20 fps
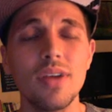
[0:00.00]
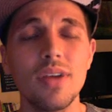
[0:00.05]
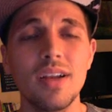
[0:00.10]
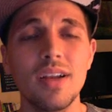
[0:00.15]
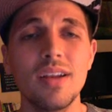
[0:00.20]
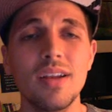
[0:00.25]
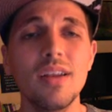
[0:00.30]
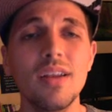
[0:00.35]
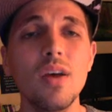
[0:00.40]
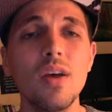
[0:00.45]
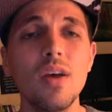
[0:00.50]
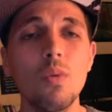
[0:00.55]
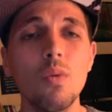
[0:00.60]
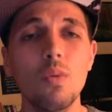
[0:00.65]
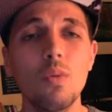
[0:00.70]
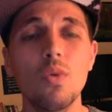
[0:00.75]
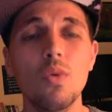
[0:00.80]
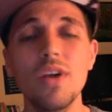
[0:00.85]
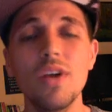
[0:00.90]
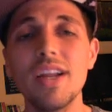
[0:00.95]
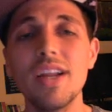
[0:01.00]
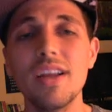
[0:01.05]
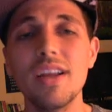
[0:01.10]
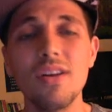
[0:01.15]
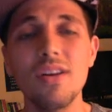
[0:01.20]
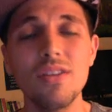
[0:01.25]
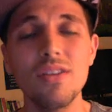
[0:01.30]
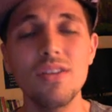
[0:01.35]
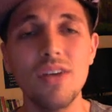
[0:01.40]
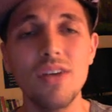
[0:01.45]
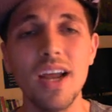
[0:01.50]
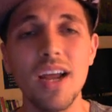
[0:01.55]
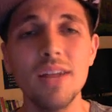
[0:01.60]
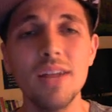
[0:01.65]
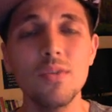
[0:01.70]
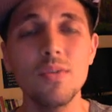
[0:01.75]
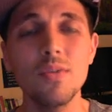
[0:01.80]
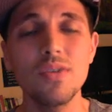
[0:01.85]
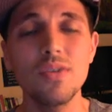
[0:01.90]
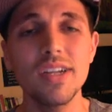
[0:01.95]
And when we're eating other
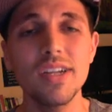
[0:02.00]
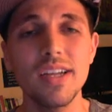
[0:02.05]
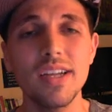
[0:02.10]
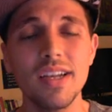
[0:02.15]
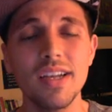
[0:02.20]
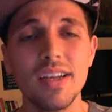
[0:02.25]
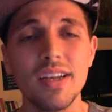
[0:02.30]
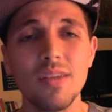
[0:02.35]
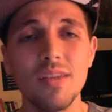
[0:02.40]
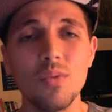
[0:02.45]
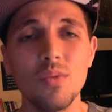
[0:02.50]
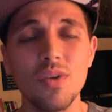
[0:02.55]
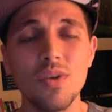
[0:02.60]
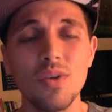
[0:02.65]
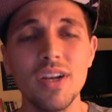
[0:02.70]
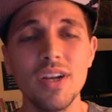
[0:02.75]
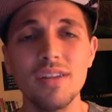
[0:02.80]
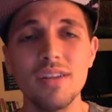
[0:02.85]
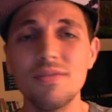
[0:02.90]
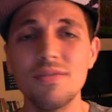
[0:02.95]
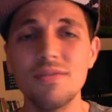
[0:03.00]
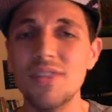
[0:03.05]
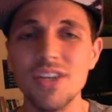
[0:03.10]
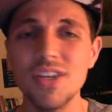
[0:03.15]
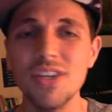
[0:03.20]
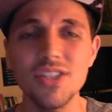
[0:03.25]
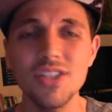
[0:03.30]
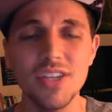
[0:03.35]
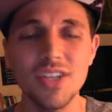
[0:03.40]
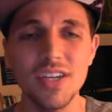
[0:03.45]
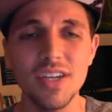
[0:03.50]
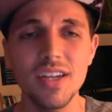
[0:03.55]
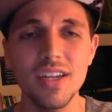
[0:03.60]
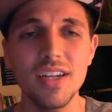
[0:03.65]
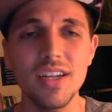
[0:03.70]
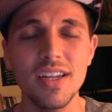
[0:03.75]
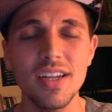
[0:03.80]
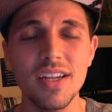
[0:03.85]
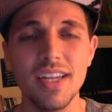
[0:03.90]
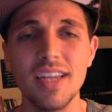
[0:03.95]
animals and we're eating fish
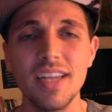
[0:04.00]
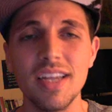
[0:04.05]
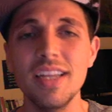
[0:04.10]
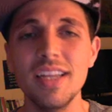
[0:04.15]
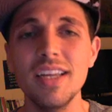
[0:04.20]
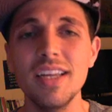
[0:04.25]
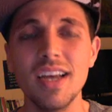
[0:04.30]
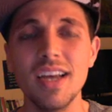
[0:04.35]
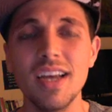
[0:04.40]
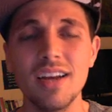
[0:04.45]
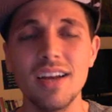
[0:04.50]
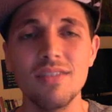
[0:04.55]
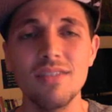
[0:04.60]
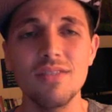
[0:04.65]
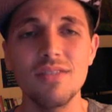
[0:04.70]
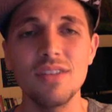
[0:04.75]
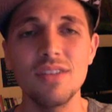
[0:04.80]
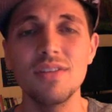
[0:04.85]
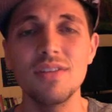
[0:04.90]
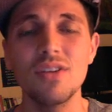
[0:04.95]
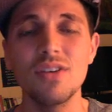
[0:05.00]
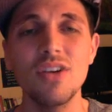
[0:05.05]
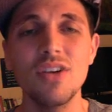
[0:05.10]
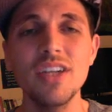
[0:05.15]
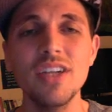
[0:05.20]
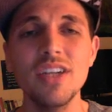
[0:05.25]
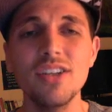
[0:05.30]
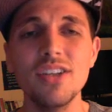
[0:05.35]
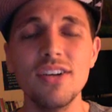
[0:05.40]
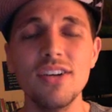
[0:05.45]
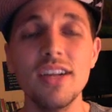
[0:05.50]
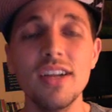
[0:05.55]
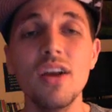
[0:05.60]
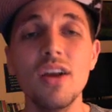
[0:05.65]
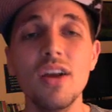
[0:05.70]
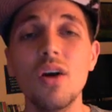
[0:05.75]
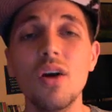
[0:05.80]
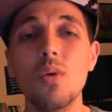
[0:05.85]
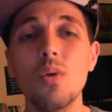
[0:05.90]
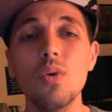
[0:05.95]
and any kind of living creatures,
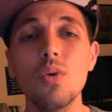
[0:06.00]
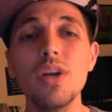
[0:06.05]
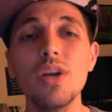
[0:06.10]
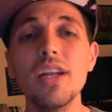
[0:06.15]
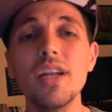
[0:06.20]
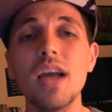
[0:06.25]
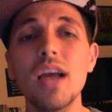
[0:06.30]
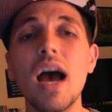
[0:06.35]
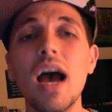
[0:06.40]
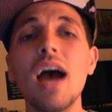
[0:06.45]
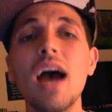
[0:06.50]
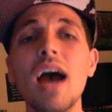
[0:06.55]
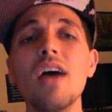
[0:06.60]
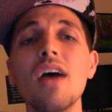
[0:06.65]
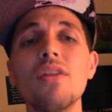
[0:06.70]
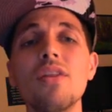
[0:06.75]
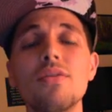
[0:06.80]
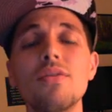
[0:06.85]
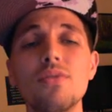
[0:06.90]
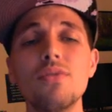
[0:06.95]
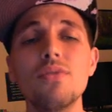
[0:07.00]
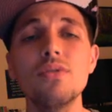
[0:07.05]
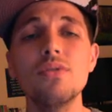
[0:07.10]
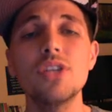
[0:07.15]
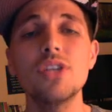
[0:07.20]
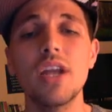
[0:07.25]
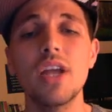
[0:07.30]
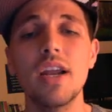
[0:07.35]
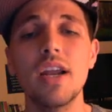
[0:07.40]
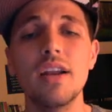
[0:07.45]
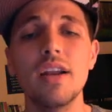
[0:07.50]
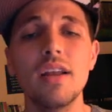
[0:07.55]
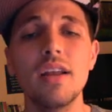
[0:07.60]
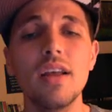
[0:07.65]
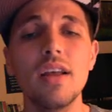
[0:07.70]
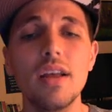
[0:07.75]
we're eating high on the food chain.